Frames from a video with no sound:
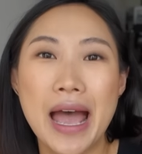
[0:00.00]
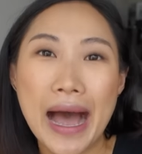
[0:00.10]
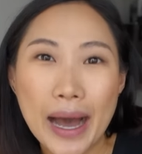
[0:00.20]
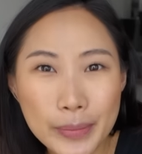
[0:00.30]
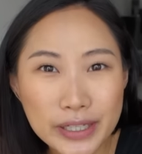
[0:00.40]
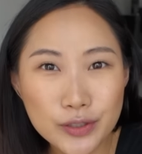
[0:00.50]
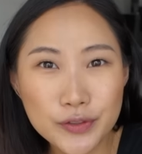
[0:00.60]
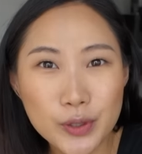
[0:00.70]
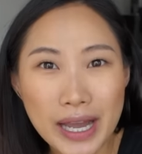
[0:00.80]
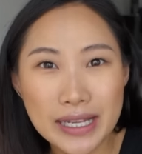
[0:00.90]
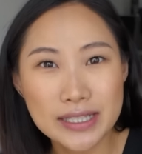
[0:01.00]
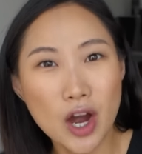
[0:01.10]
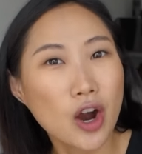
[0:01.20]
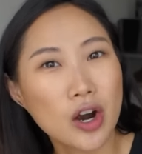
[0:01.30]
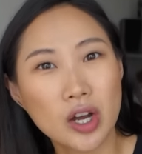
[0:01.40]
How many of you guys
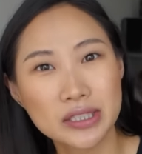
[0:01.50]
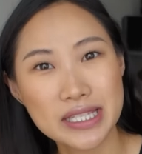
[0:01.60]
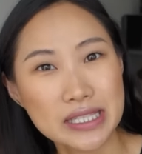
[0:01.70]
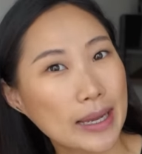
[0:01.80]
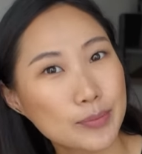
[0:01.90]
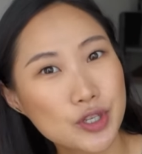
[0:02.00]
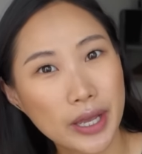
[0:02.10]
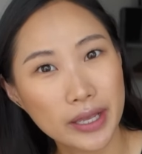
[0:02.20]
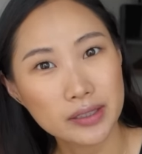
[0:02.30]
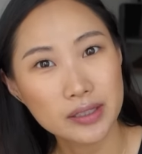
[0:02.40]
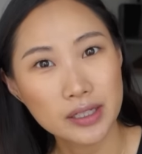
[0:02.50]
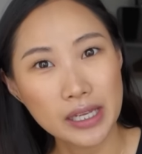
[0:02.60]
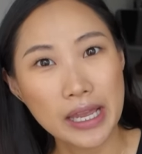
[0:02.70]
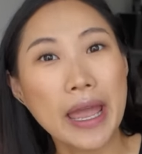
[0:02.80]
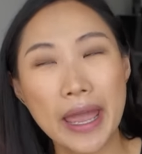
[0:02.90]
are on Snapchat?
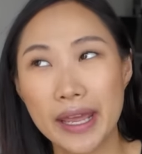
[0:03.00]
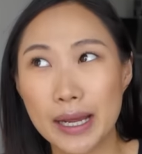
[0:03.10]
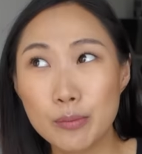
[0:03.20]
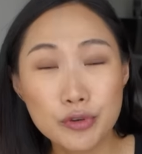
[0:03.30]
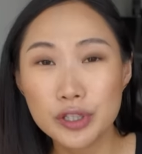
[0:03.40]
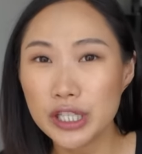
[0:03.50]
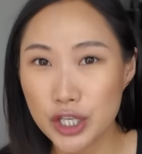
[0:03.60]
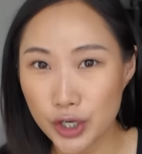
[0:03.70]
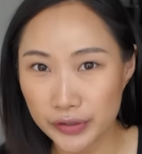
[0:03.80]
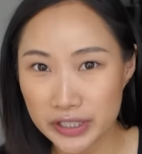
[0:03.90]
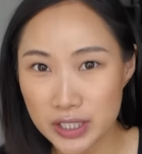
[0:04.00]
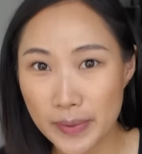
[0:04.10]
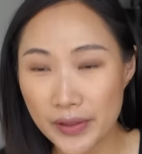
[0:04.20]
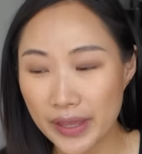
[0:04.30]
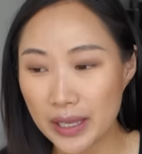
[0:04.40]
And I'm really curious
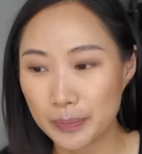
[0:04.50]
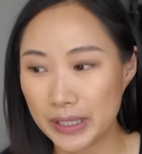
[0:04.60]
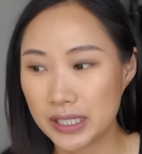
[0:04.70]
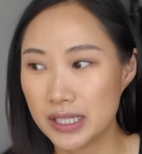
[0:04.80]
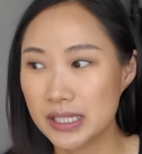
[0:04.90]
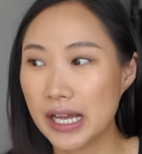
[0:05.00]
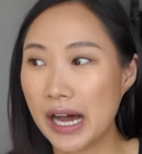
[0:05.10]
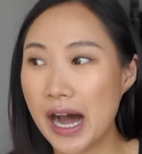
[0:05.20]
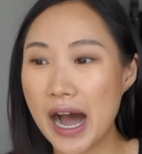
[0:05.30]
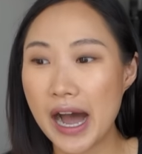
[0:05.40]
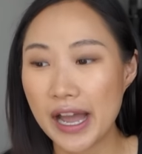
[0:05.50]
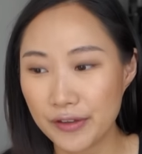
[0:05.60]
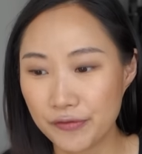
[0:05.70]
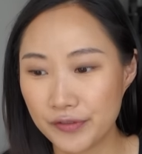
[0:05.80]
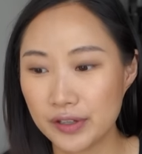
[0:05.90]
about that because
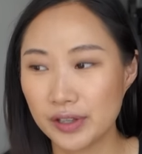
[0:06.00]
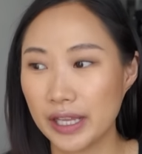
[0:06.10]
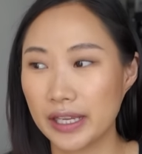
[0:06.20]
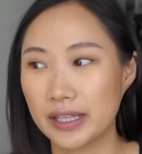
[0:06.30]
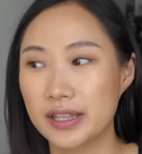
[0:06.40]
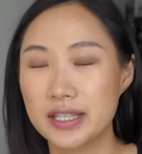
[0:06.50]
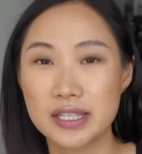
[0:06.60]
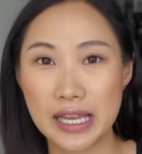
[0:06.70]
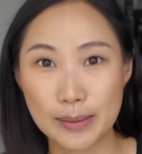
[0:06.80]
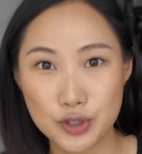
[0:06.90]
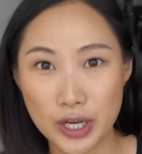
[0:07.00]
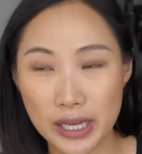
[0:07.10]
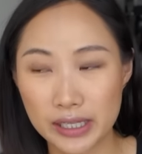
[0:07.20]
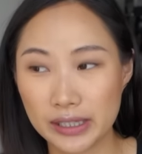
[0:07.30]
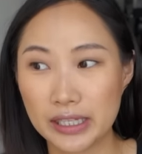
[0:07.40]
I feel like
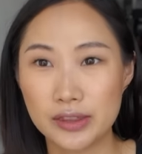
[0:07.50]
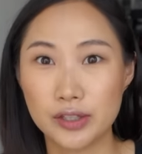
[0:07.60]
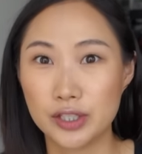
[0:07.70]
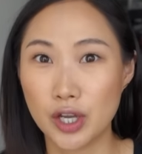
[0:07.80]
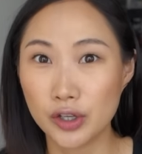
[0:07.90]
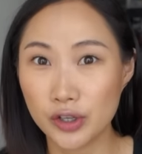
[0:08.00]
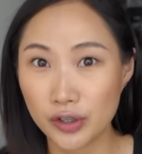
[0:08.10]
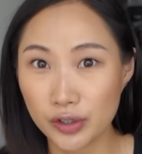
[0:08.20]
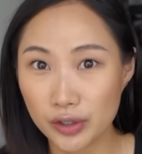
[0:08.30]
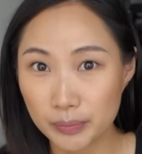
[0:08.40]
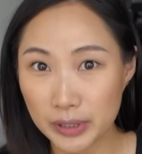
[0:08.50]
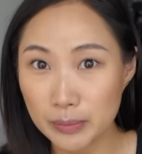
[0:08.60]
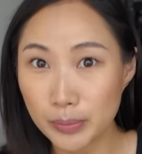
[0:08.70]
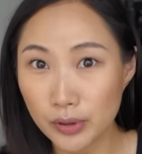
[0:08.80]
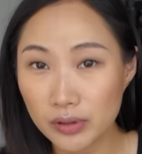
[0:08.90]
Snapchat, like the younger
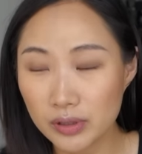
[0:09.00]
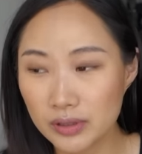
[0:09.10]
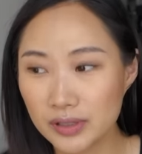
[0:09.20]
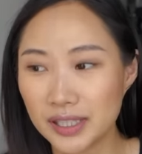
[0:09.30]
people